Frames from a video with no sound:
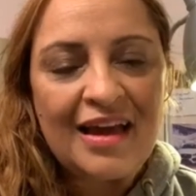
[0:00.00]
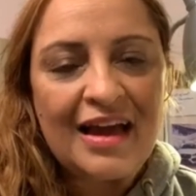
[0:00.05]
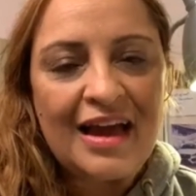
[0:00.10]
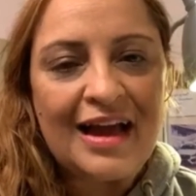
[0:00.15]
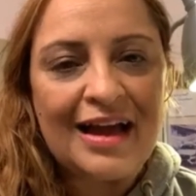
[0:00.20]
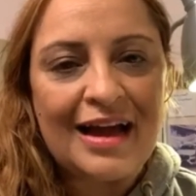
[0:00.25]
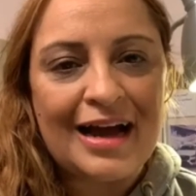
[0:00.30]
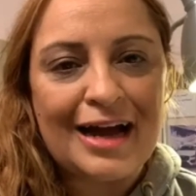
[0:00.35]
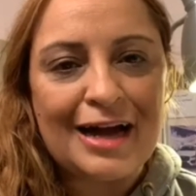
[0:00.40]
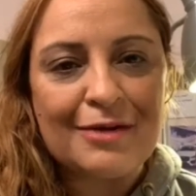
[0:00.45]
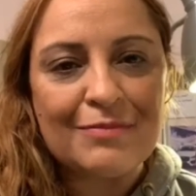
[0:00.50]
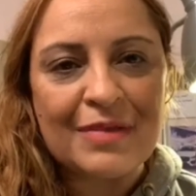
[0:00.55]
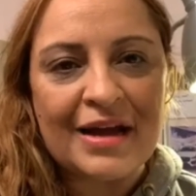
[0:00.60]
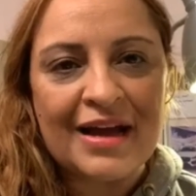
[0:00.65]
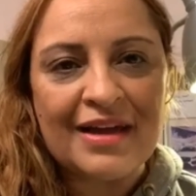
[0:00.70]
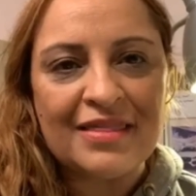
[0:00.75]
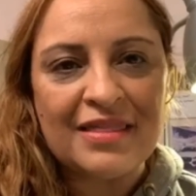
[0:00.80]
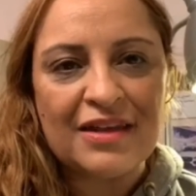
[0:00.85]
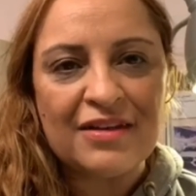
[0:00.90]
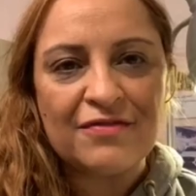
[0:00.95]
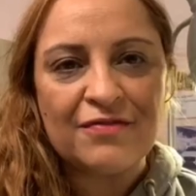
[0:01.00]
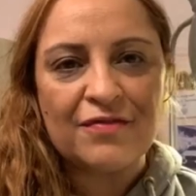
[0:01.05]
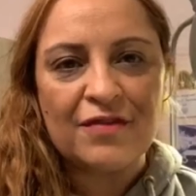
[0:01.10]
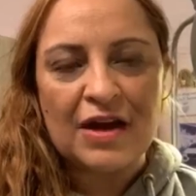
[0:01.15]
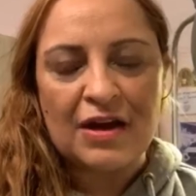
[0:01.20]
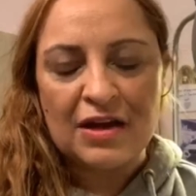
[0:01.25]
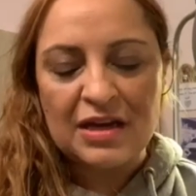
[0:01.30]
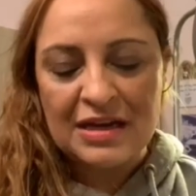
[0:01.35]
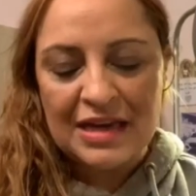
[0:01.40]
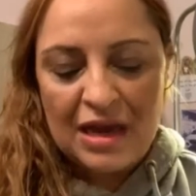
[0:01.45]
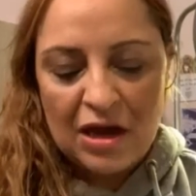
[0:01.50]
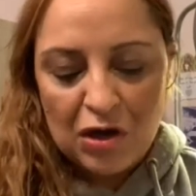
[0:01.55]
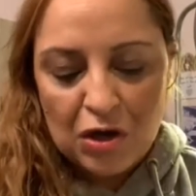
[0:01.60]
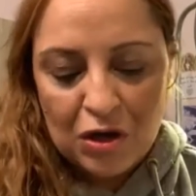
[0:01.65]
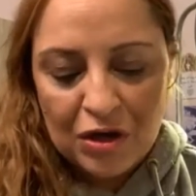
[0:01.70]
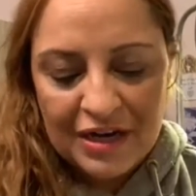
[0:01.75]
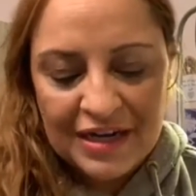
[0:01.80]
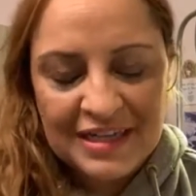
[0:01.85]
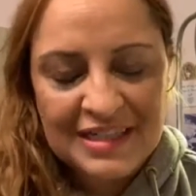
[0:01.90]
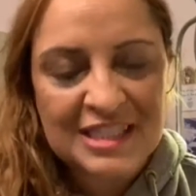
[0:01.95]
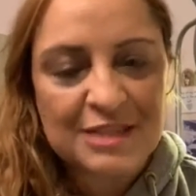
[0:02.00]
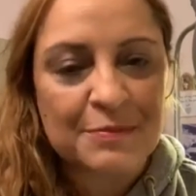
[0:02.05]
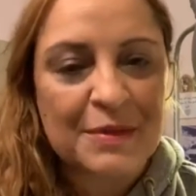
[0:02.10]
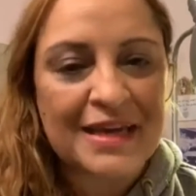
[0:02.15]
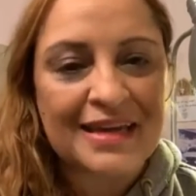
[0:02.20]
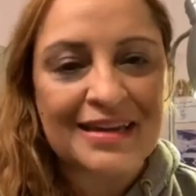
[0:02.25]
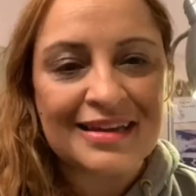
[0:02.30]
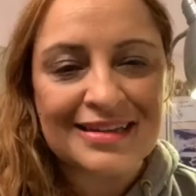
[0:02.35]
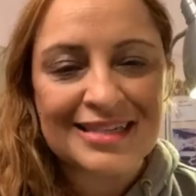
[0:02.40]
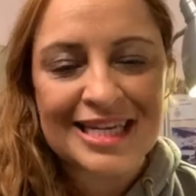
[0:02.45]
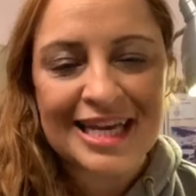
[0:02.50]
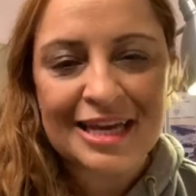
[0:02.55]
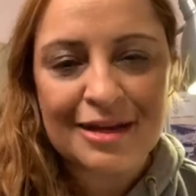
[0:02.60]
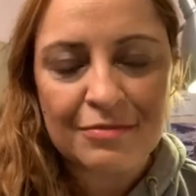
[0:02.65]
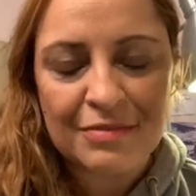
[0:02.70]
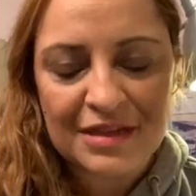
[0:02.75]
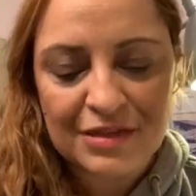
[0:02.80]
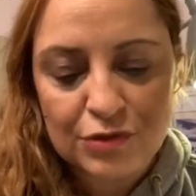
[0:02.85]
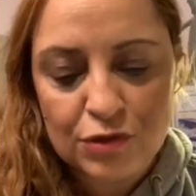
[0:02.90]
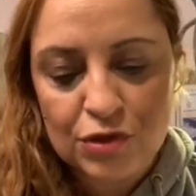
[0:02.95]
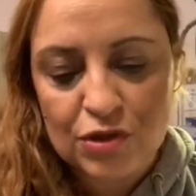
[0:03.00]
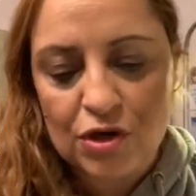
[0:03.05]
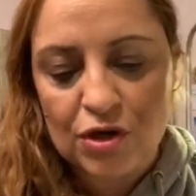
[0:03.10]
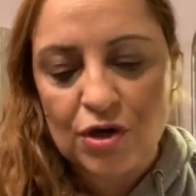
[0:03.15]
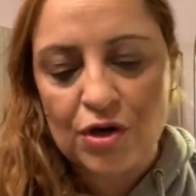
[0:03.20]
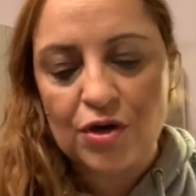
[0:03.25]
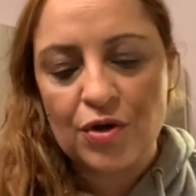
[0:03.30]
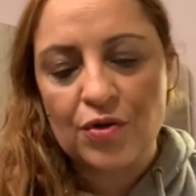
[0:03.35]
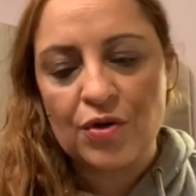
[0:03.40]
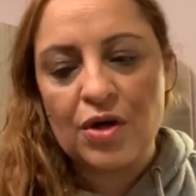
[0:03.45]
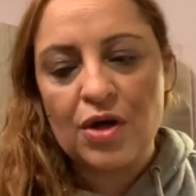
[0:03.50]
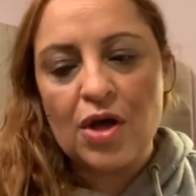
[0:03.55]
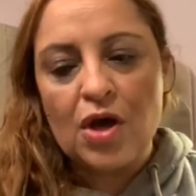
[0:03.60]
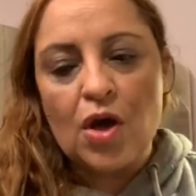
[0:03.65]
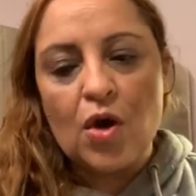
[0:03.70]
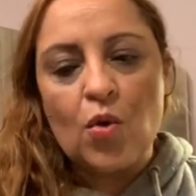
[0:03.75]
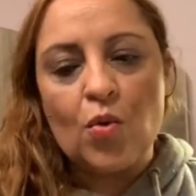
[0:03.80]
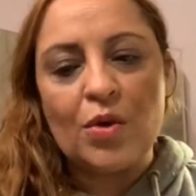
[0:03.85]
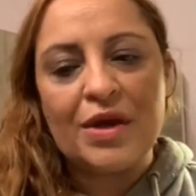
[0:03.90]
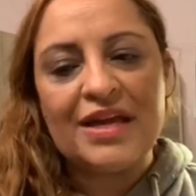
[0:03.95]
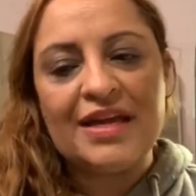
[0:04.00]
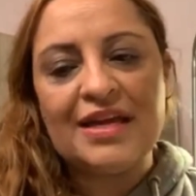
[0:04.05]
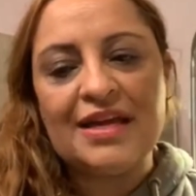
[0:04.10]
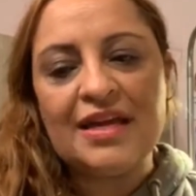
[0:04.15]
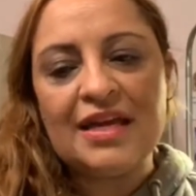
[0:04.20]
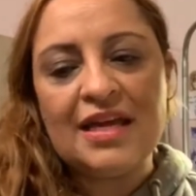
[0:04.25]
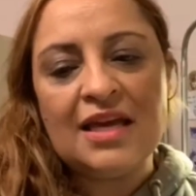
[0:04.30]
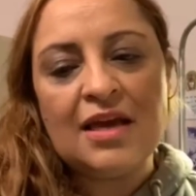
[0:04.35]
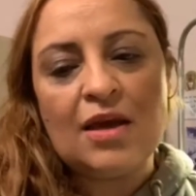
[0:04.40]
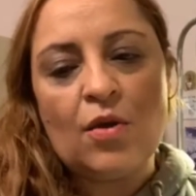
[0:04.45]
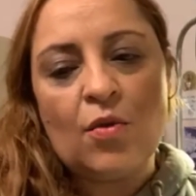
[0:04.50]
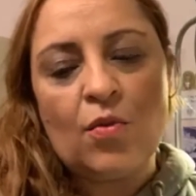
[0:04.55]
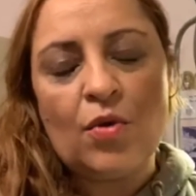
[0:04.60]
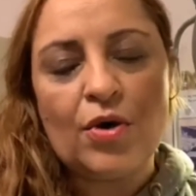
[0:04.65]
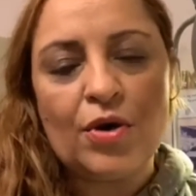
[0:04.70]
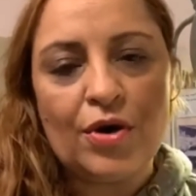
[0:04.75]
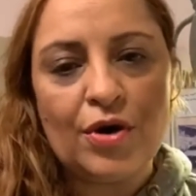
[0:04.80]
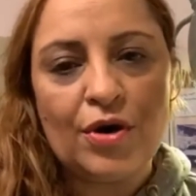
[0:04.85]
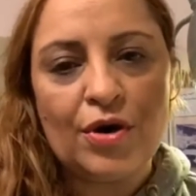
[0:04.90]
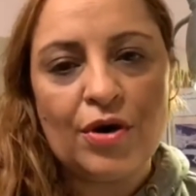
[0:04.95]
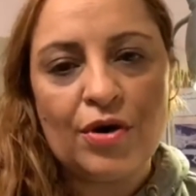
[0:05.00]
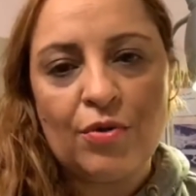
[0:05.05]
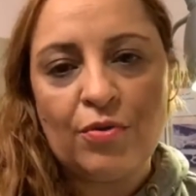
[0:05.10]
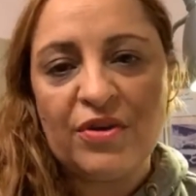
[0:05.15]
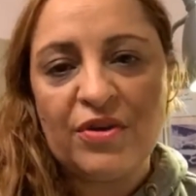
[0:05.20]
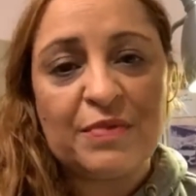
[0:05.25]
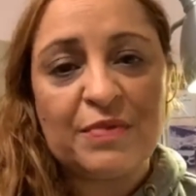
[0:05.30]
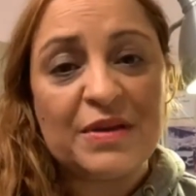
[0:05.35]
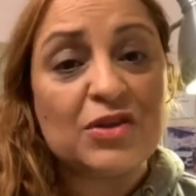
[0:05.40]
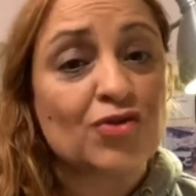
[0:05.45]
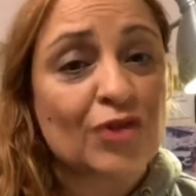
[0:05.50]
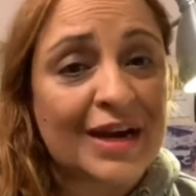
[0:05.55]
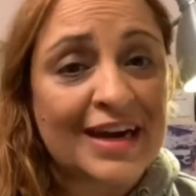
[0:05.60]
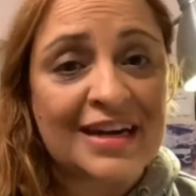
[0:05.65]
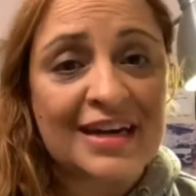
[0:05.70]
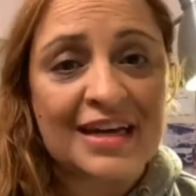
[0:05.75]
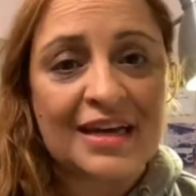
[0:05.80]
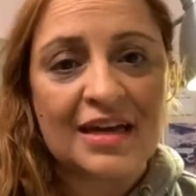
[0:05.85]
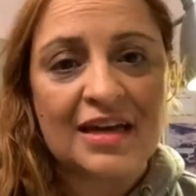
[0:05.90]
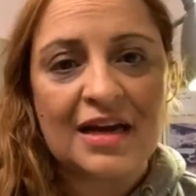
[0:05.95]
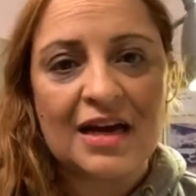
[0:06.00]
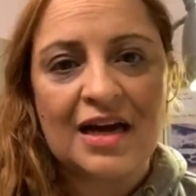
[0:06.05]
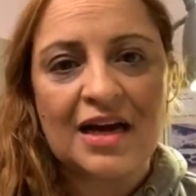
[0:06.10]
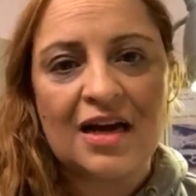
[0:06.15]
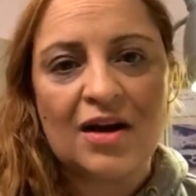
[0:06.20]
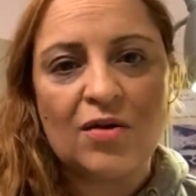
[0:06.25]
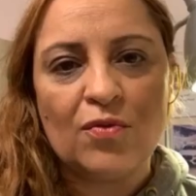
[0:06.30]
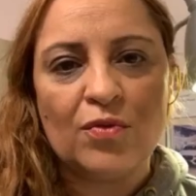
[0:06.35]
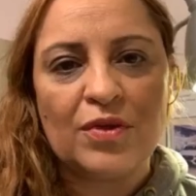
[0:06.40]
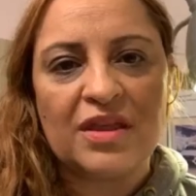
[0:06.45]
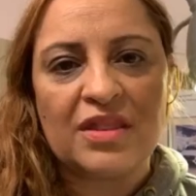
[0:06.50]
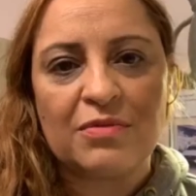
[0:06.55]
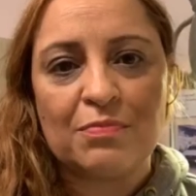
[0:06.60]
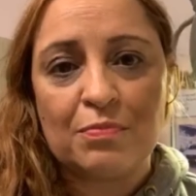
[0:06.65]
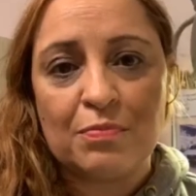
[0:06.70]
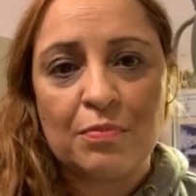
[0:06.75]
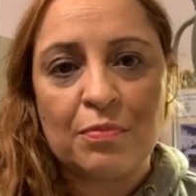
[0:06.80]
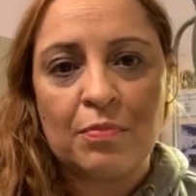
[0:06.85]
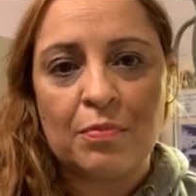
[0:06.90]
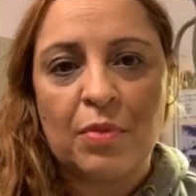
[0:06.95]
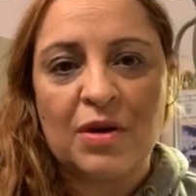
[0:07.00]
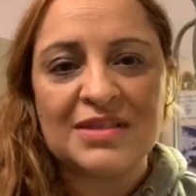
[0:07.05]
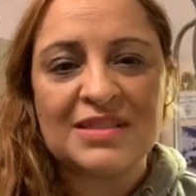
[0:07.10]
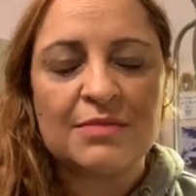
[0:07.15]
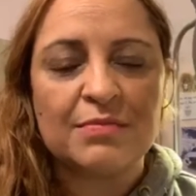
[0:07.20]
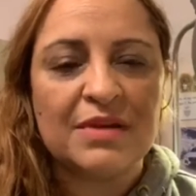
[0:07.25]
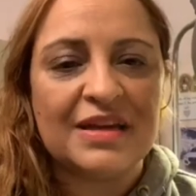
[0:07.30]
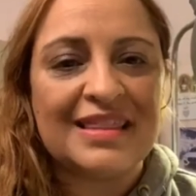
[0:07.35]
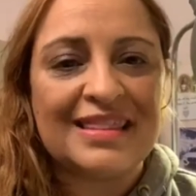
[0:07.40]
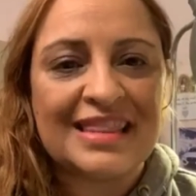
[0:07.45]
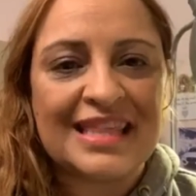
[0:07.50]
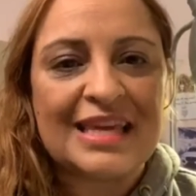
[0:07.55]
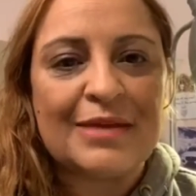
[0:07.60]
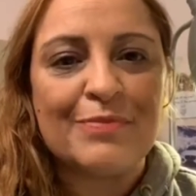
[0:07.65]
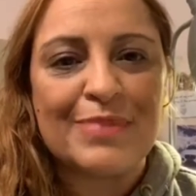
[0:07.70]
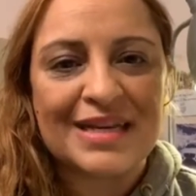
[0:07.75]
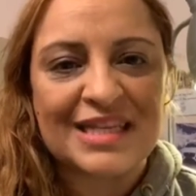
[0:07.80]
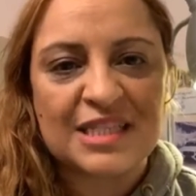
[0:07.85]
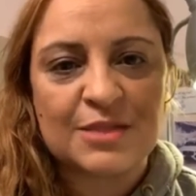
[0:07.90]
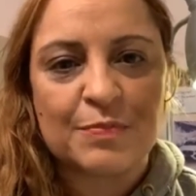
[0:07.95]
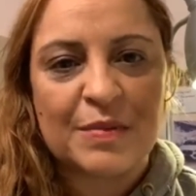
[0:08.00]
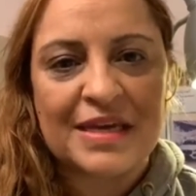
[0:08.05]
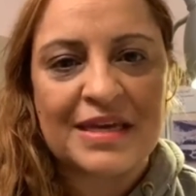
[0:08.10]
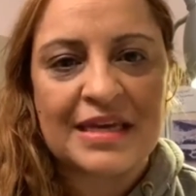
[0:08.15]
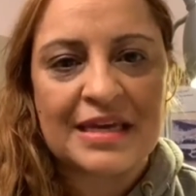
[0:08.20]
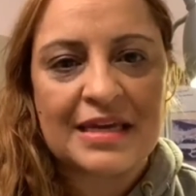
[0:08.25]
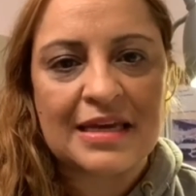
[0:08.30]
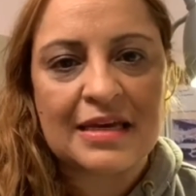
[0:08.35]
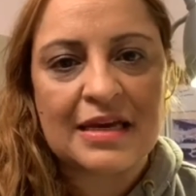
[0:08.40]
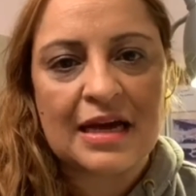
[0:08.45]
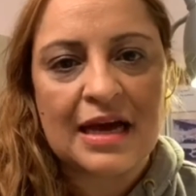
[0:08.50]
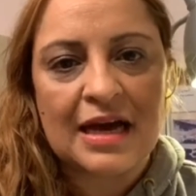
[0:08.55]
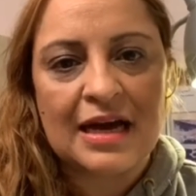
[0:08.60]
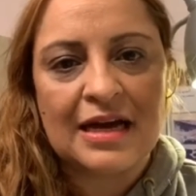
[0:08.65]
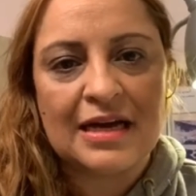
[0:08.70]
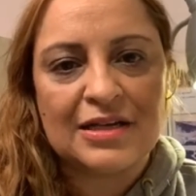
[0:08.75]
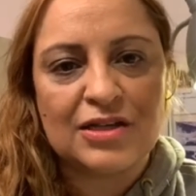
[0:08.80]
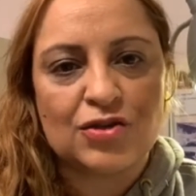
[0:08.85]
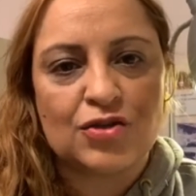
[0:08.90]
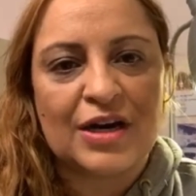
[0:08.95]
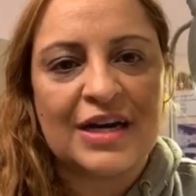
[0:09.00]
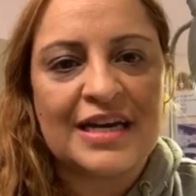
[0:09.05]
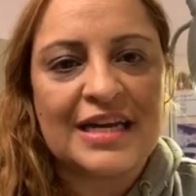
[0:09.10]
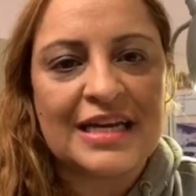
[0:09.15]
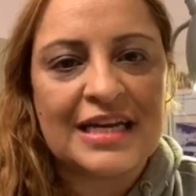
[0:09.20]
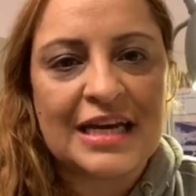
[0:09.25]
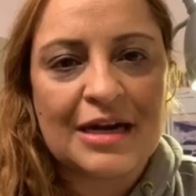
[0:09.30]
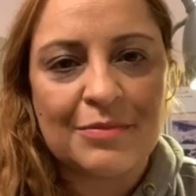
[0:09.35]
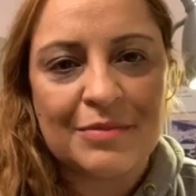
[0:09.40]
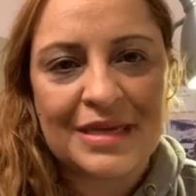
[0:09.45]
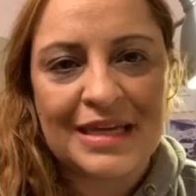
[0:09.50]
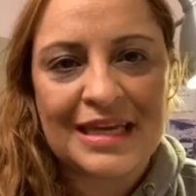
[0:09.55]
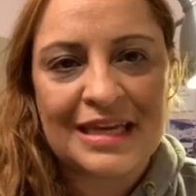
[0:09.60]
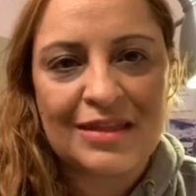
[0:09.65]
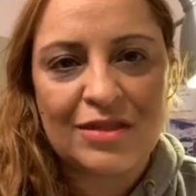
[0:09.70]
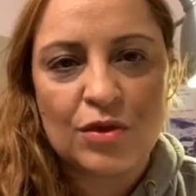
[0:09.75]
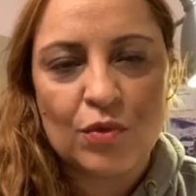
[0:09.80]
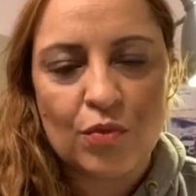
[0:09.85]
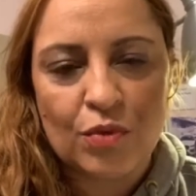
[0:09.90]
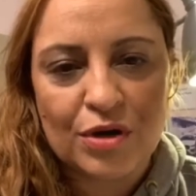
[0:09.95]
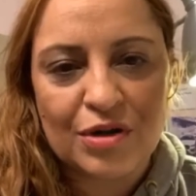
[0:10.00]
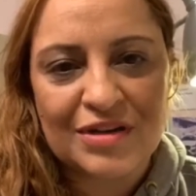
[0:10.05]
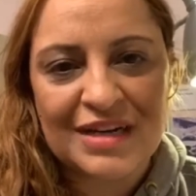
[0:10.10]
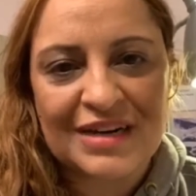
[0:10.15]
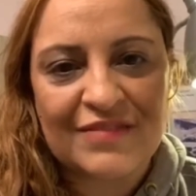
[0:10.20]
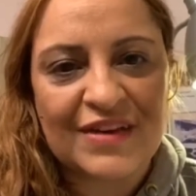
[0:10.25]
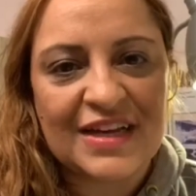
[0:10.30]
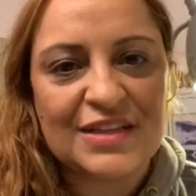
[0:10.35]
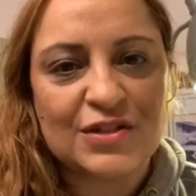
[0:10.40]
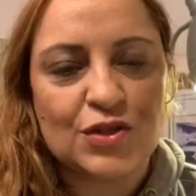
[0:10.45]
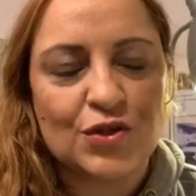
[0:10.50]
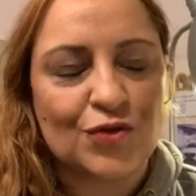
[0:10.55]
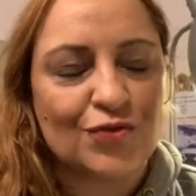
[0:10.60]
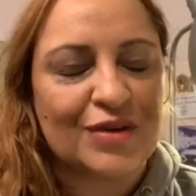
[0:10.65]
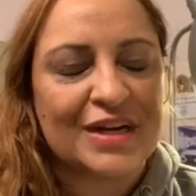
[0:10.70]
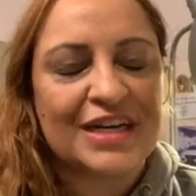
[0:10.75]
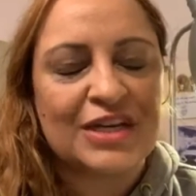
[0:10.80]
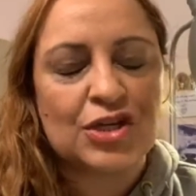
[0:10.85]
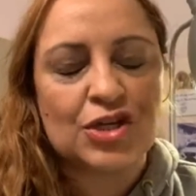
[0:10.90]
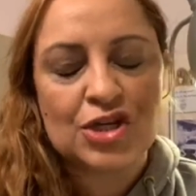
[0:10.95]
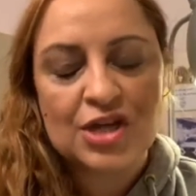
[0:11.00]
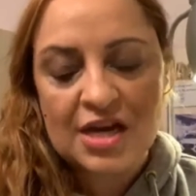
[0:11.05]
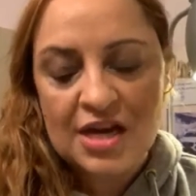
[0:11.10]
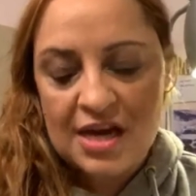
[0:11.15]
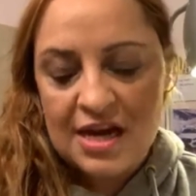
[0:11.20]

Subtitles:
And they've now got a speaking team, and so we've been training with possibly the best speaking training company in the world, Advance Your Reach.